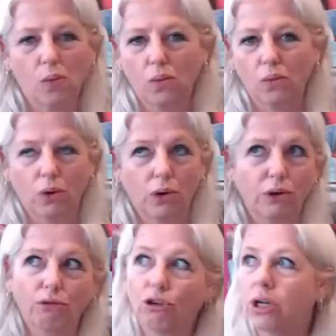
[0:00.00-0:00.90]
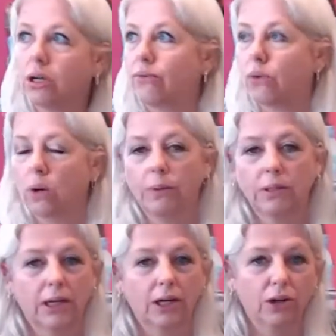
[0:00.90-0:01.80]
or you're looking for a
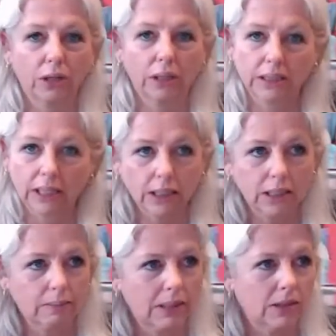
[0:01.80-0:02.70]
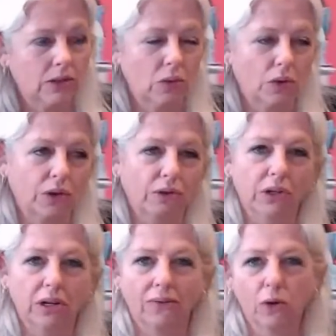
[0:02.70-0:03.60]
particular sentiment, or you're
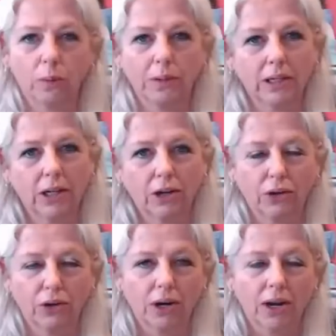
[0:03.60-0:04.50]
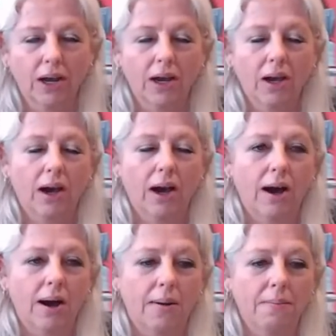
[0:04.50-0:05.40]
looking for a particular
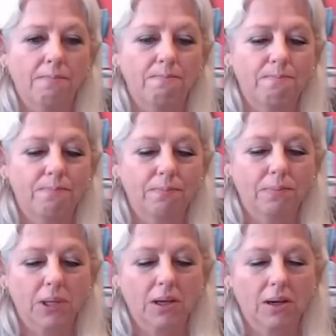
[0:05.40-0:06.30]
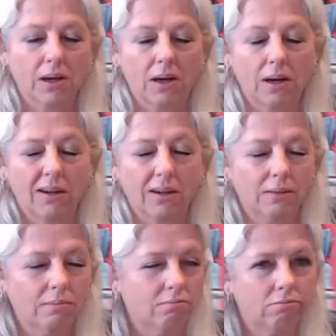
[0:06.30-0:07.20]
um, uh,
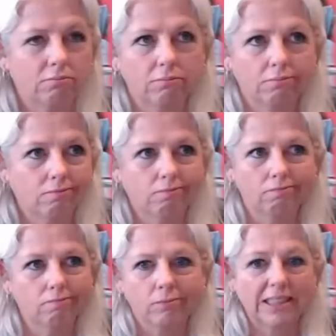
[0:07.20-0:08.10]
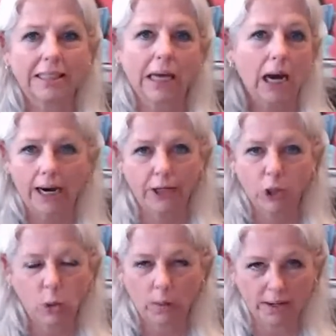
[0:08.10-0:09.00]
design
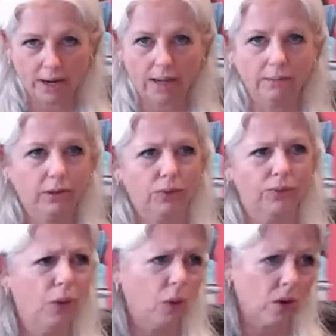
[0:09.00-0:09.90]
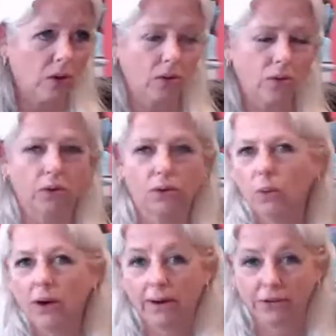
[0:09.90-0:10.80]
or whatnot, floral or
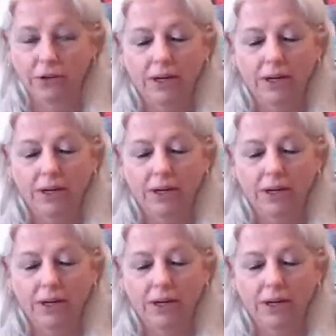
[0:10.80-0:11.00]
whatever.